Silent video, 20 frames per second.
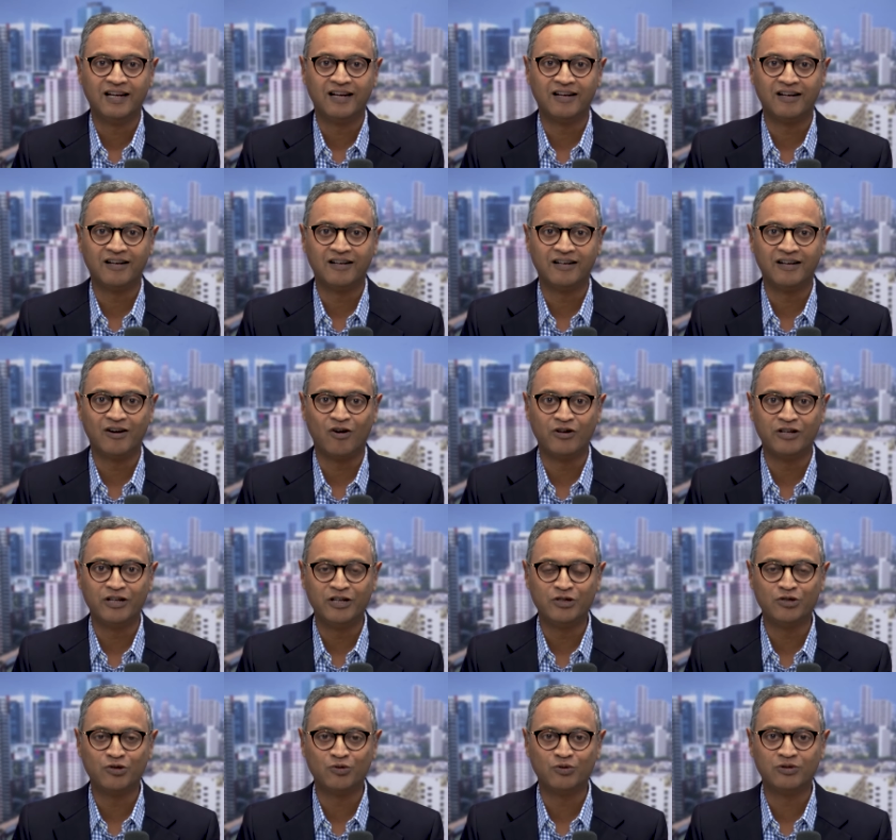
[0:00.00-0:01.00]
uh, on
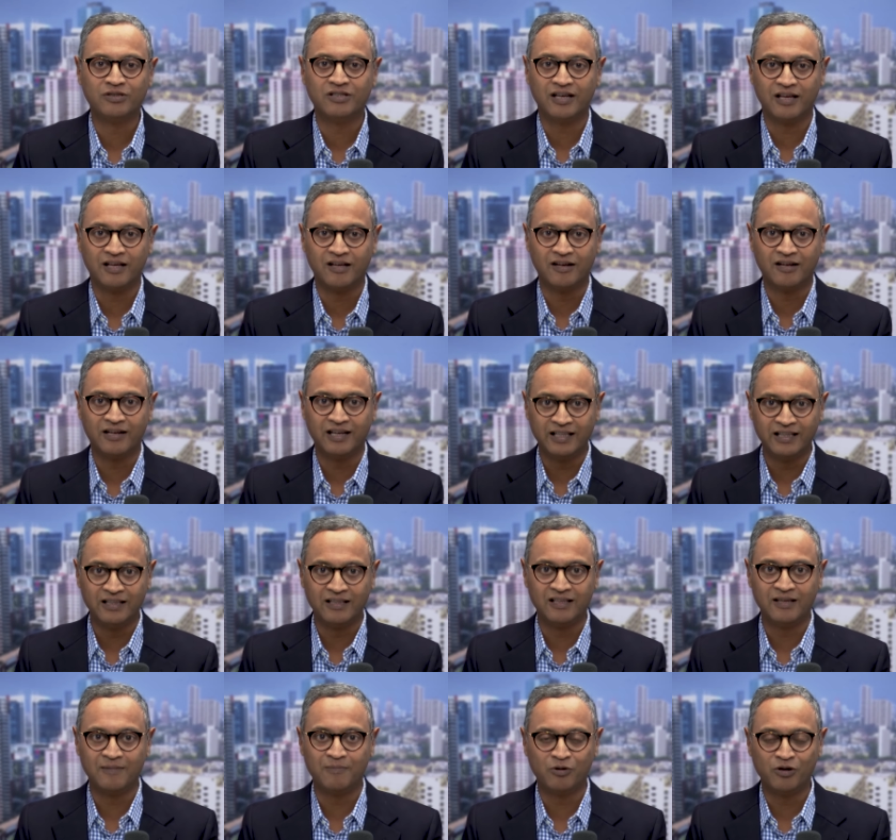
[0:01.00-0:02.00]
issues uh,
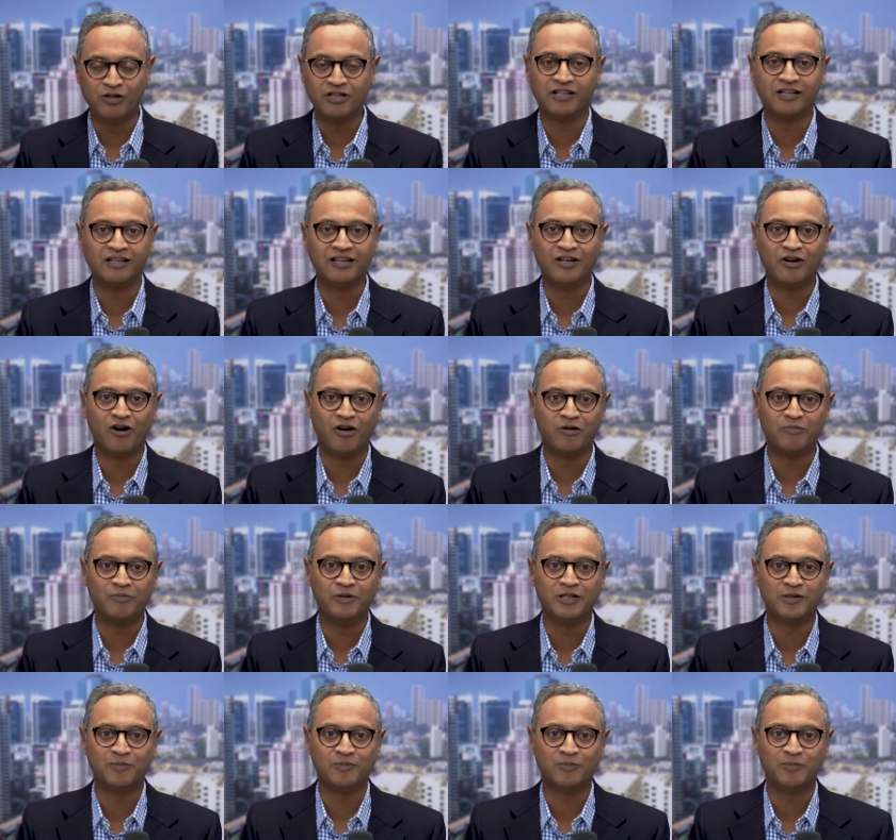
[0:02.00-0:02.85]
in the political economy